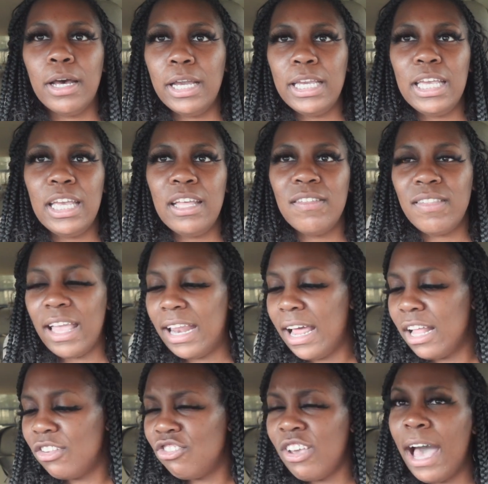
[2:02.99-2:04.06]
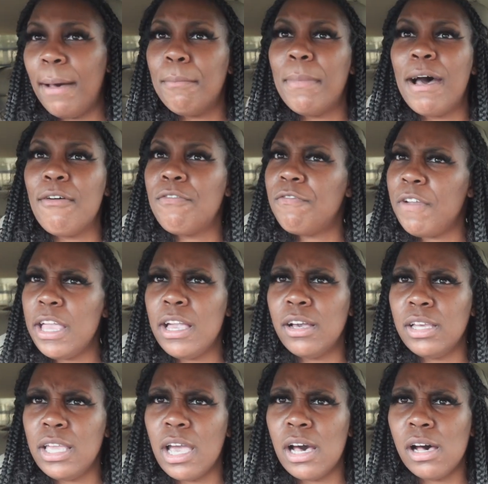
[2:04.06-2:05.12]
onions and I chopped my
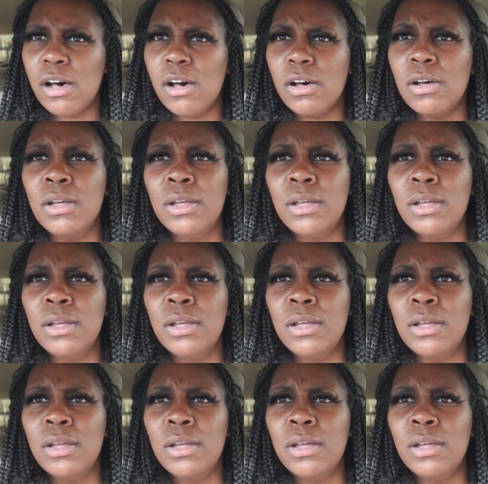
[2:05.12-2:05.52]
finger, y'all.